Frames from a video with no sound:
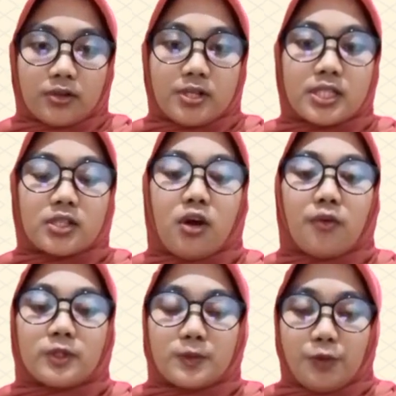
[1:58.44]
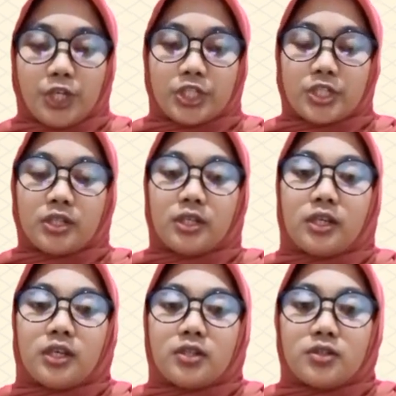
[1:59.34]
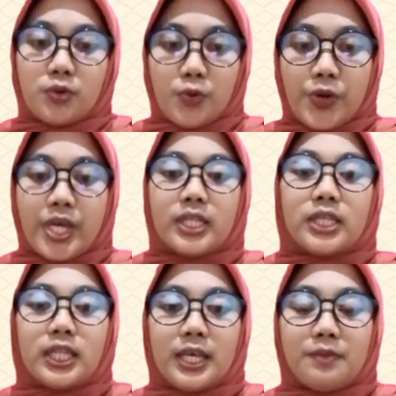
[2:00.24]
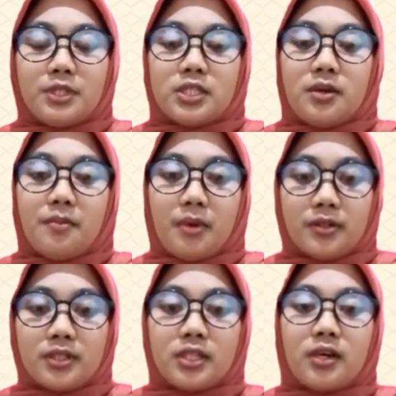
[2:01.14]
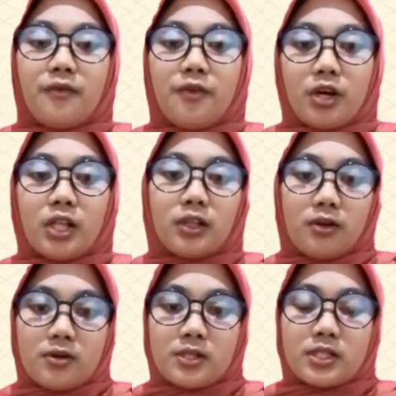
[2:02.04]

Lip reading: of speech, tongue, lips, mouth, vocal cords.